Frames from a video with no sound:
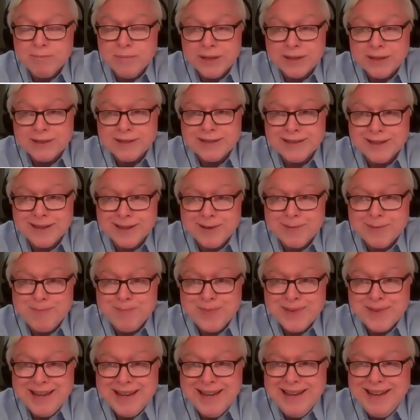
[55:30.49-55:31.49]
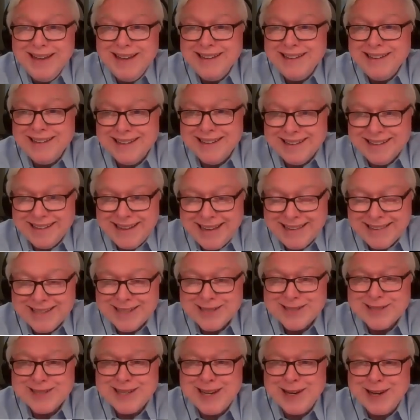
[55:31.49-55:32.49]
But at
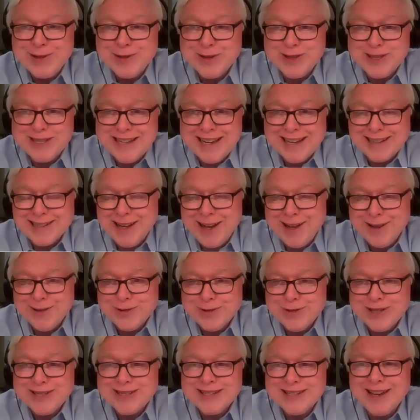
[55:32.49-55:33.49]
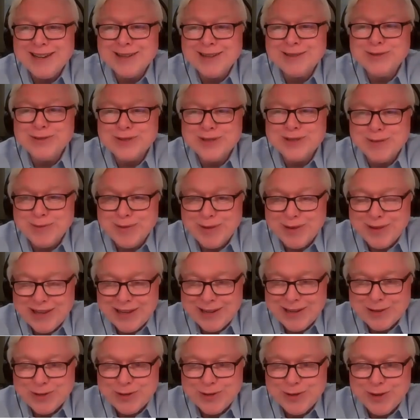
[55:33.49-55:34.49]
this stage of the technology cycle, some of the
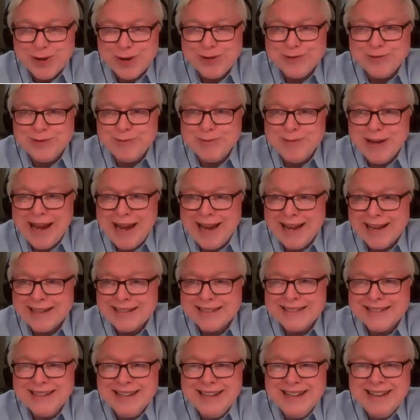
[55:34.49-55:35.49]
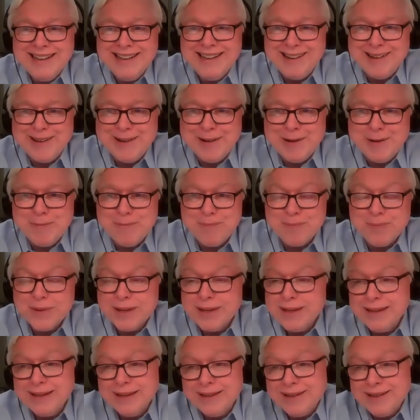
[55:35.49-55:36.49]
things you heard from Dax,
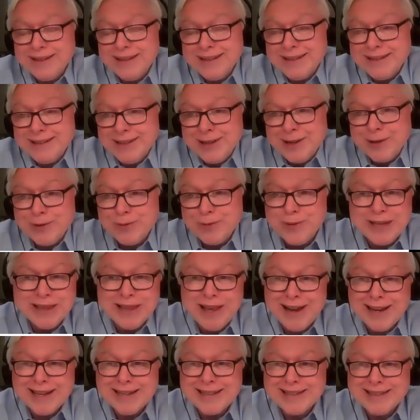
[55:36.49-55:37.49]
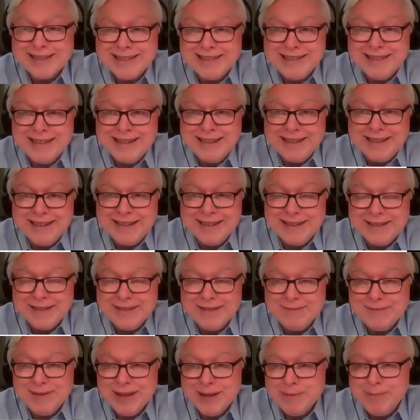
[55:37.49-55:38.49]
we like
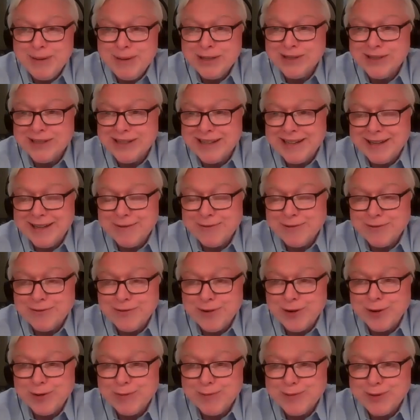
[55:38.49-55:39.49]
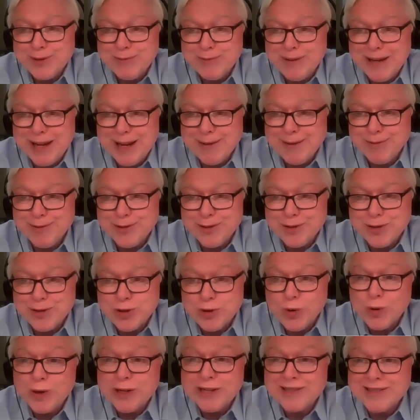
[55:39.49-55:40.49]
the ability of a firm to be able to
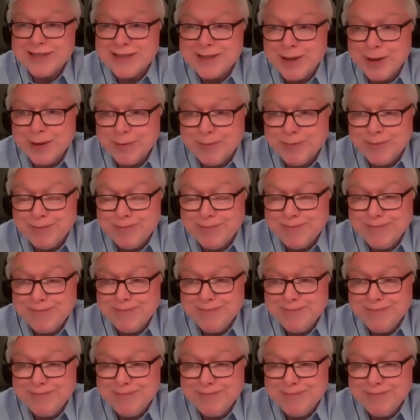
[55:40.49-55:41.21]
short some